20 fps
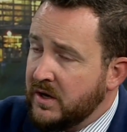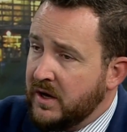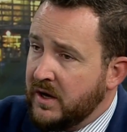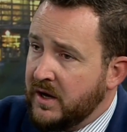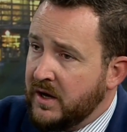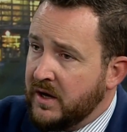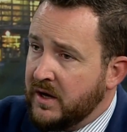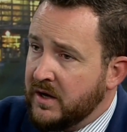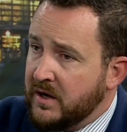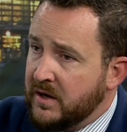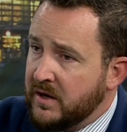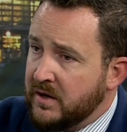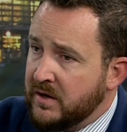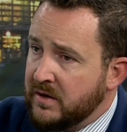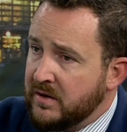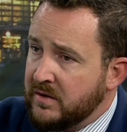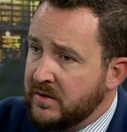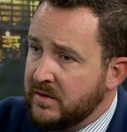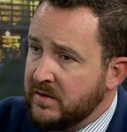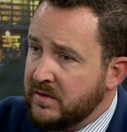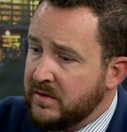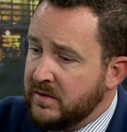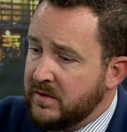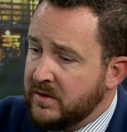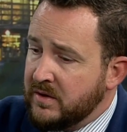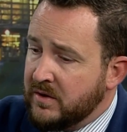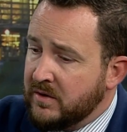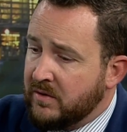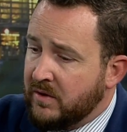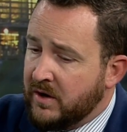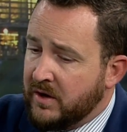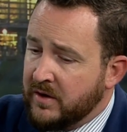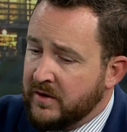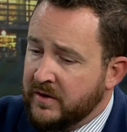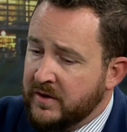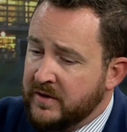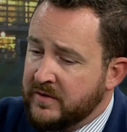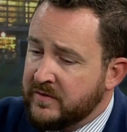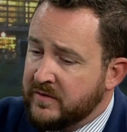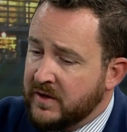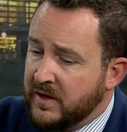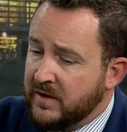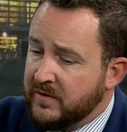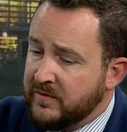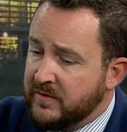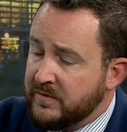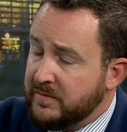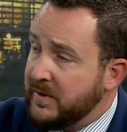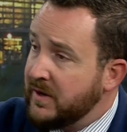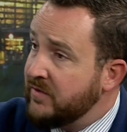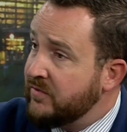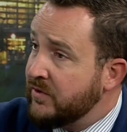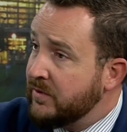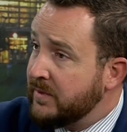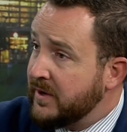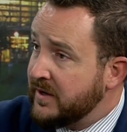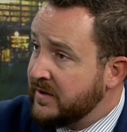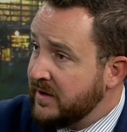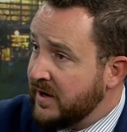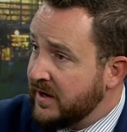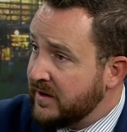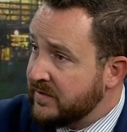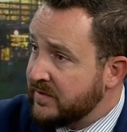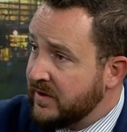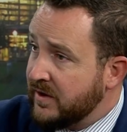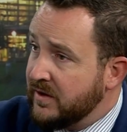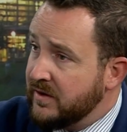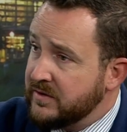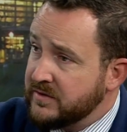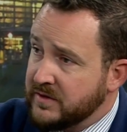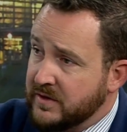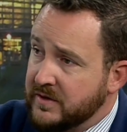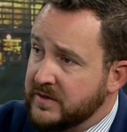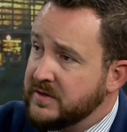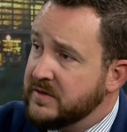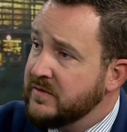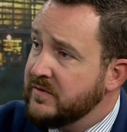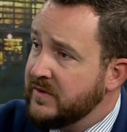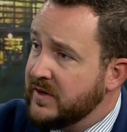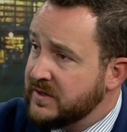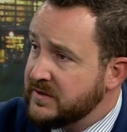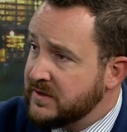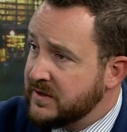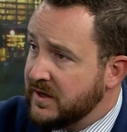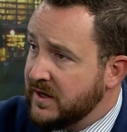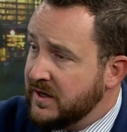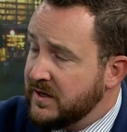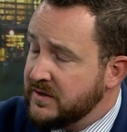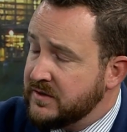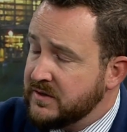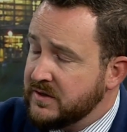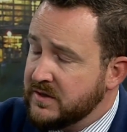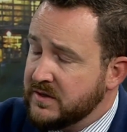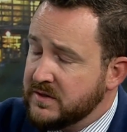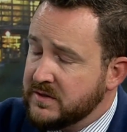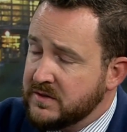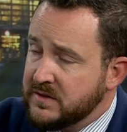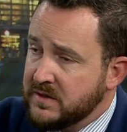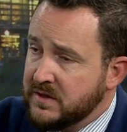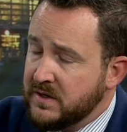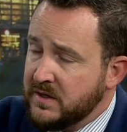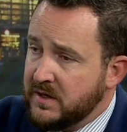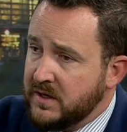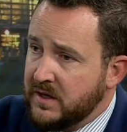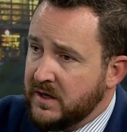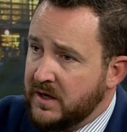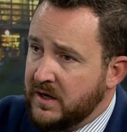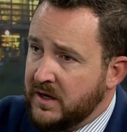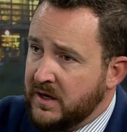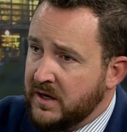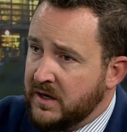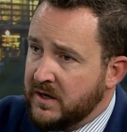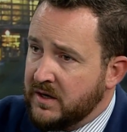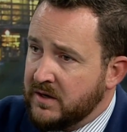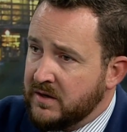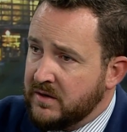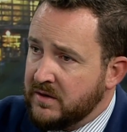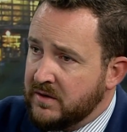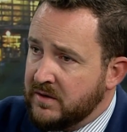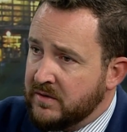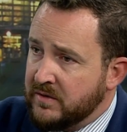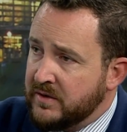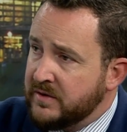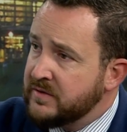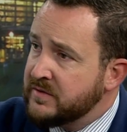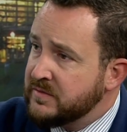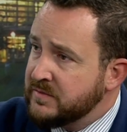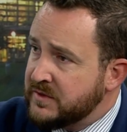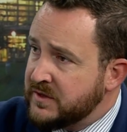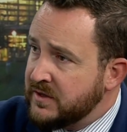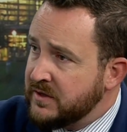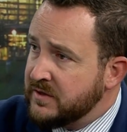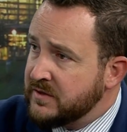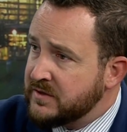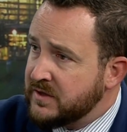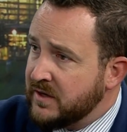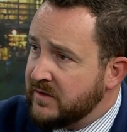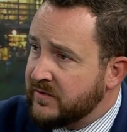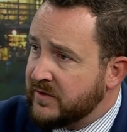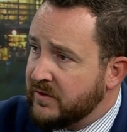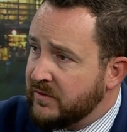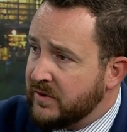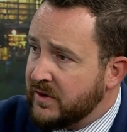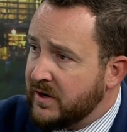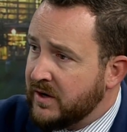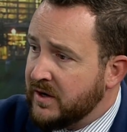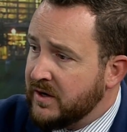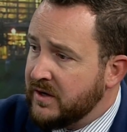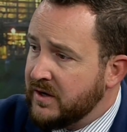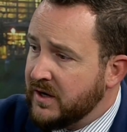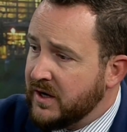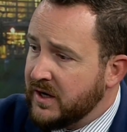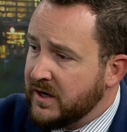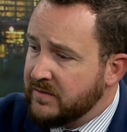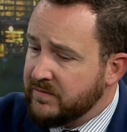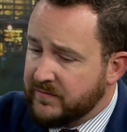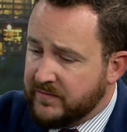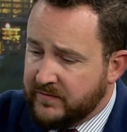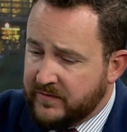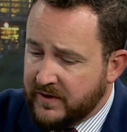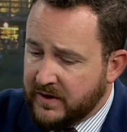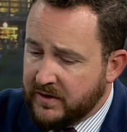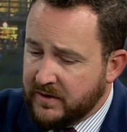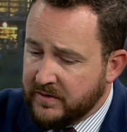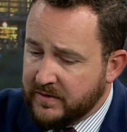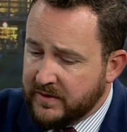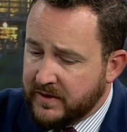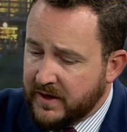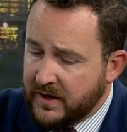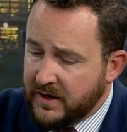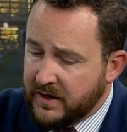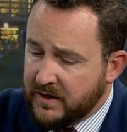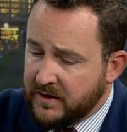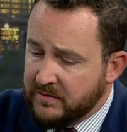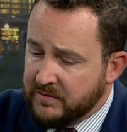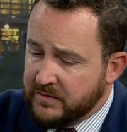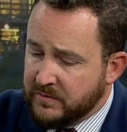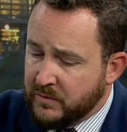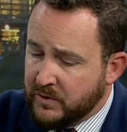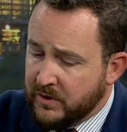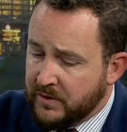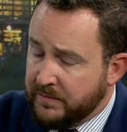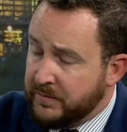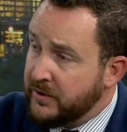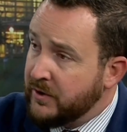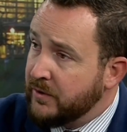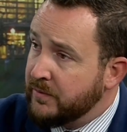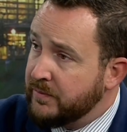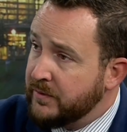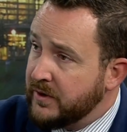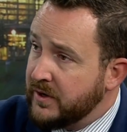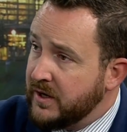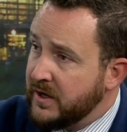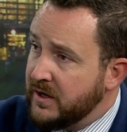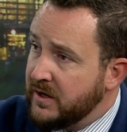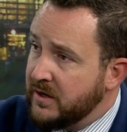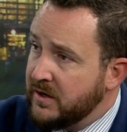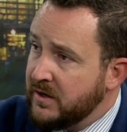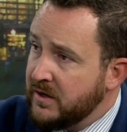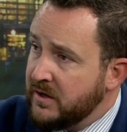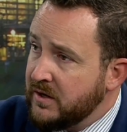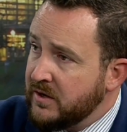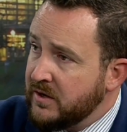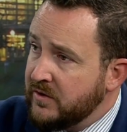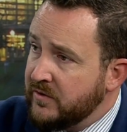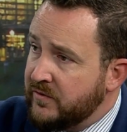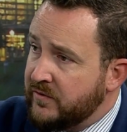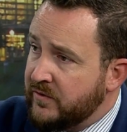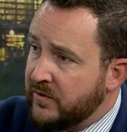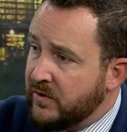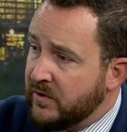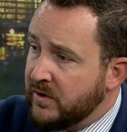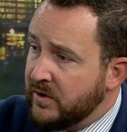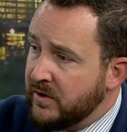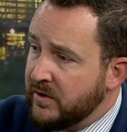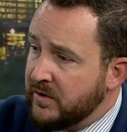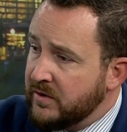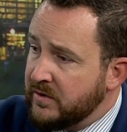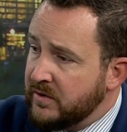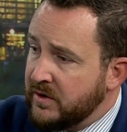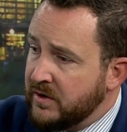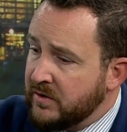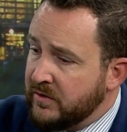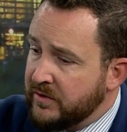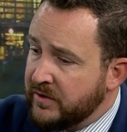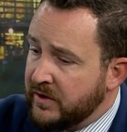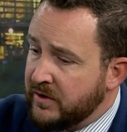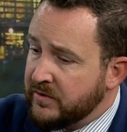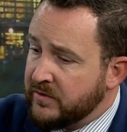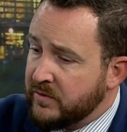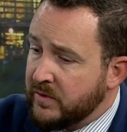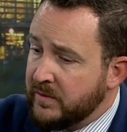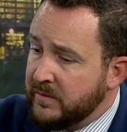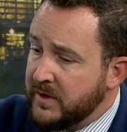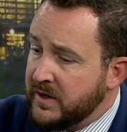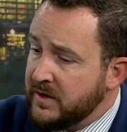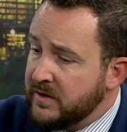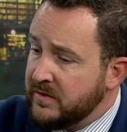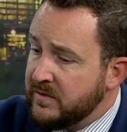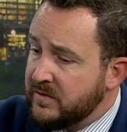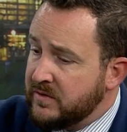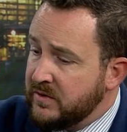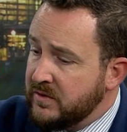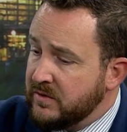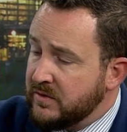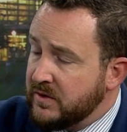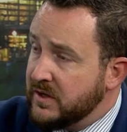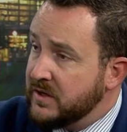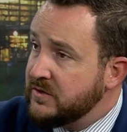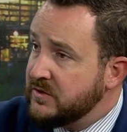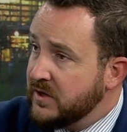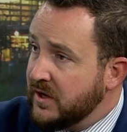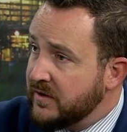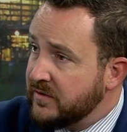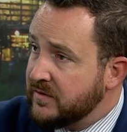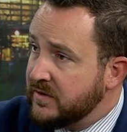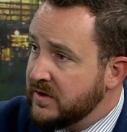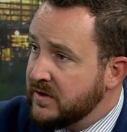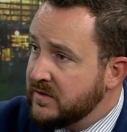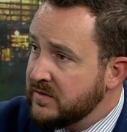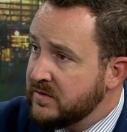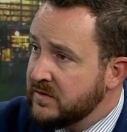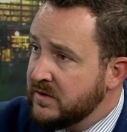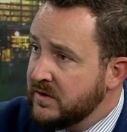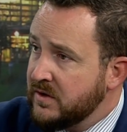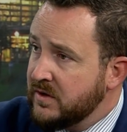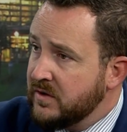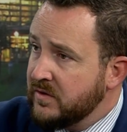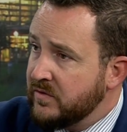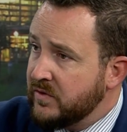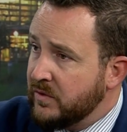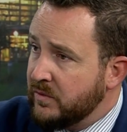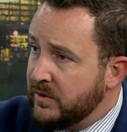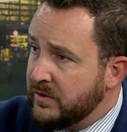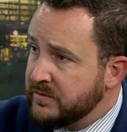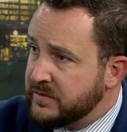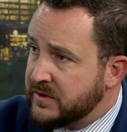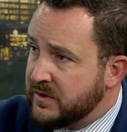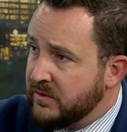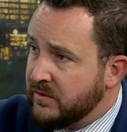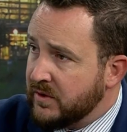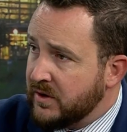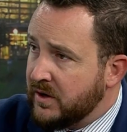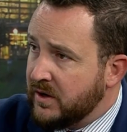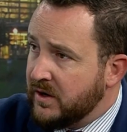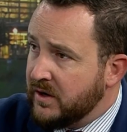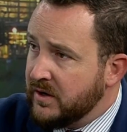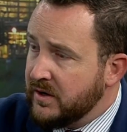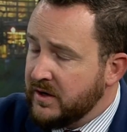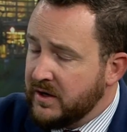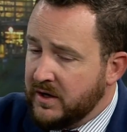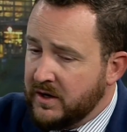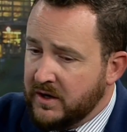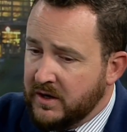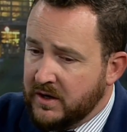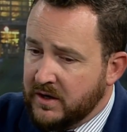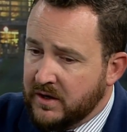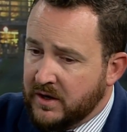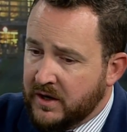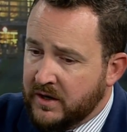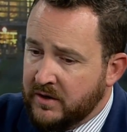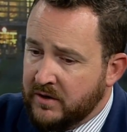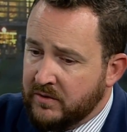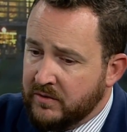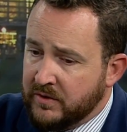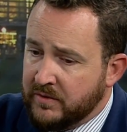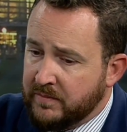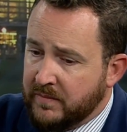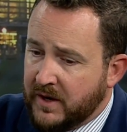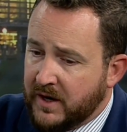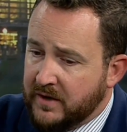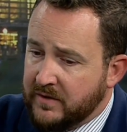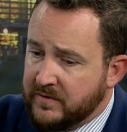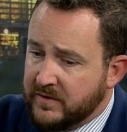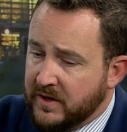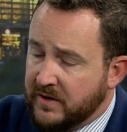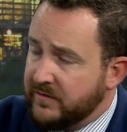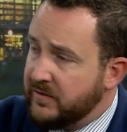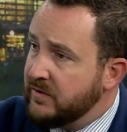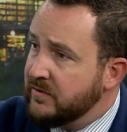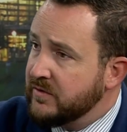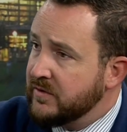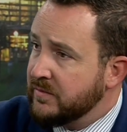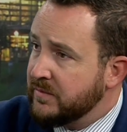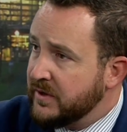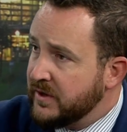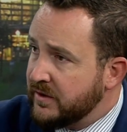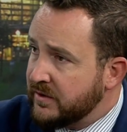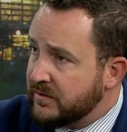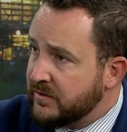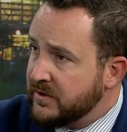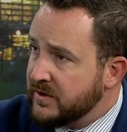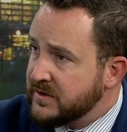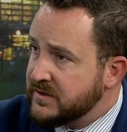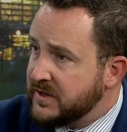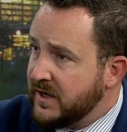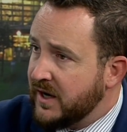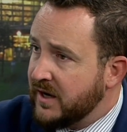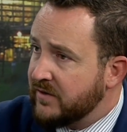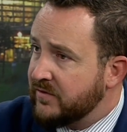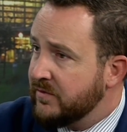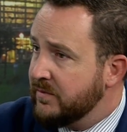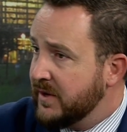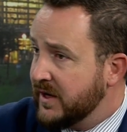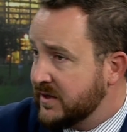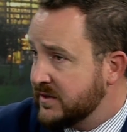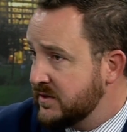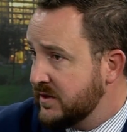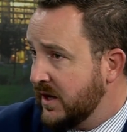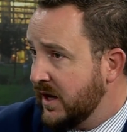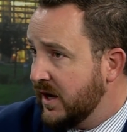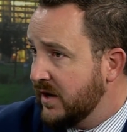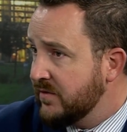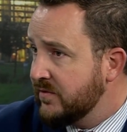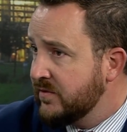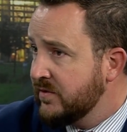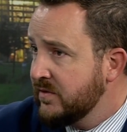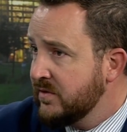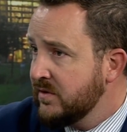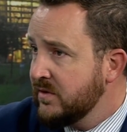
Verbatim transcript: And, you know, all of this stuff is paid for by tax dollars, all these investigations. And, you know, there's some serious stuff going on. And I felt that it was more appropriate for, you know, those women to get justice for what was going on. And I knew with my stuff, it was a political attack from ex-staff.